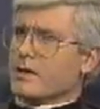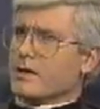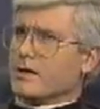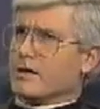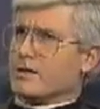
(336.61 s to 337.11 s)

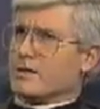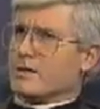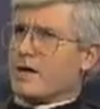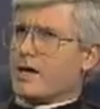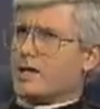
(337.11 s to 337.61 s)
Uh,
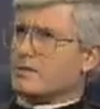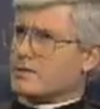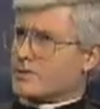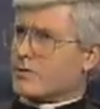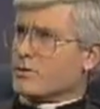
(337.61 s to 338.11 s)
God is
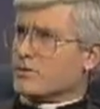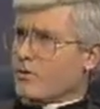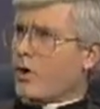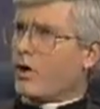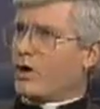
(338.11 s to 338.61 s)
the source of
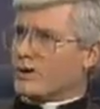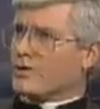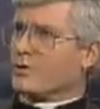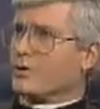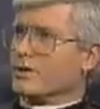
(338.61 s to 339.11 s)
all
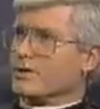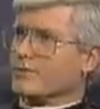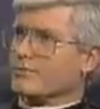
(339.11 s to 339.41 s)
authority.